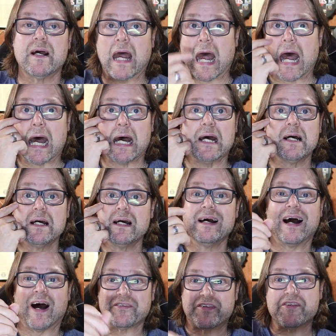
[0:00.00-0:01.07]
I
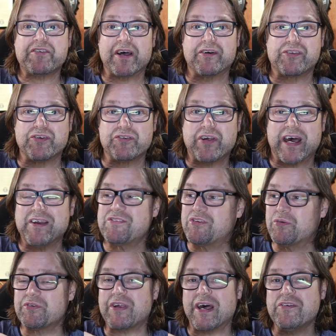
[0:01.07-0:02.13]
did say I was going to
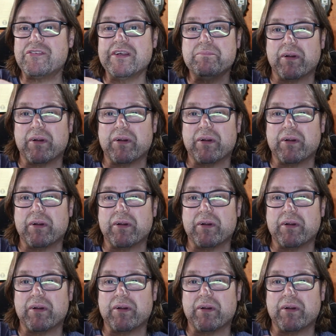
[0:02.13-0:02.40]
do a tasting,